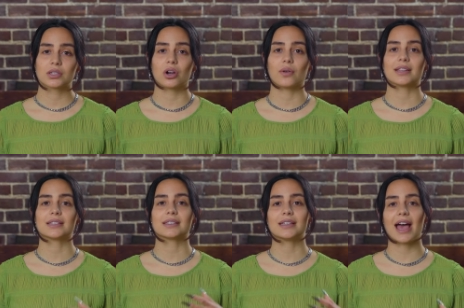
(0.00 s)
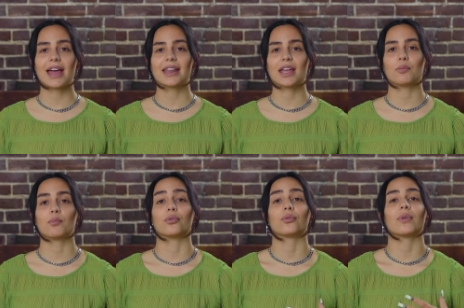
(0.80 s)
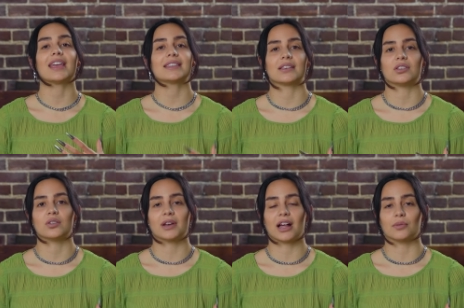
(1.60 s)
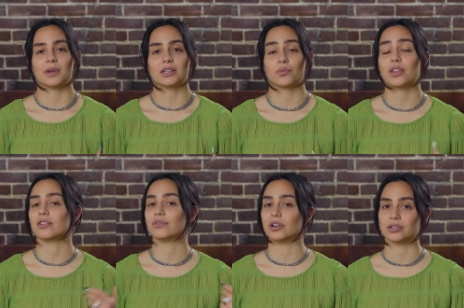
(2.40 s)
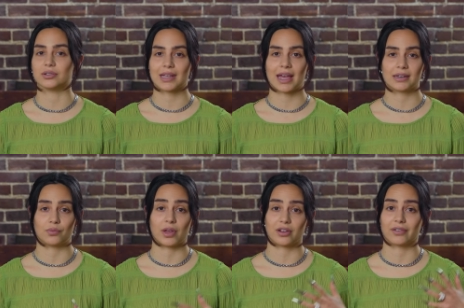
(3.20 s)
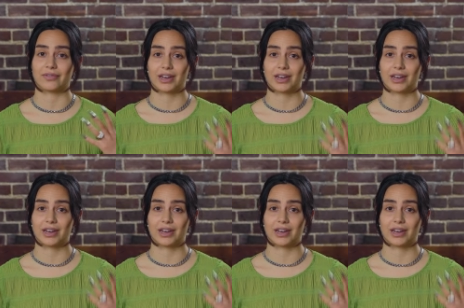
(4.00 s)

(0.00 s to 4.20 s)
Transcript: So instead, embrace the human element with your photos and with your